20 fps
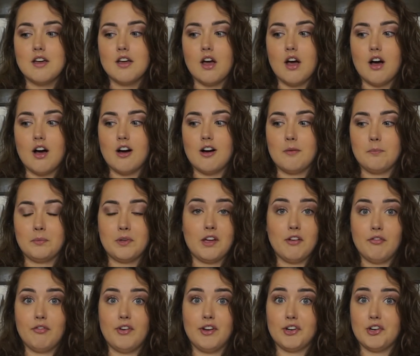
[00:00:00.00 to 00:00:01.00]

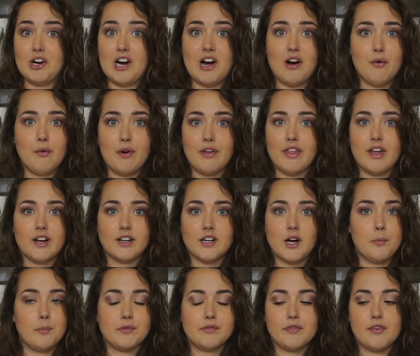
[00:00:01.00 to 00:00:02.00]
can figure out where that
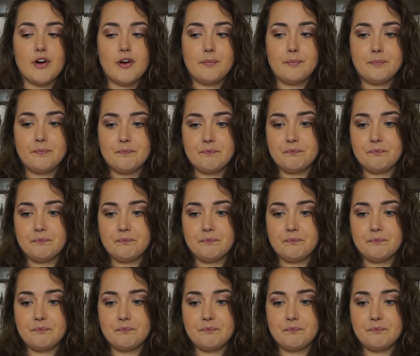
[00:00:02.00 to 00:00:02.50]
comes from.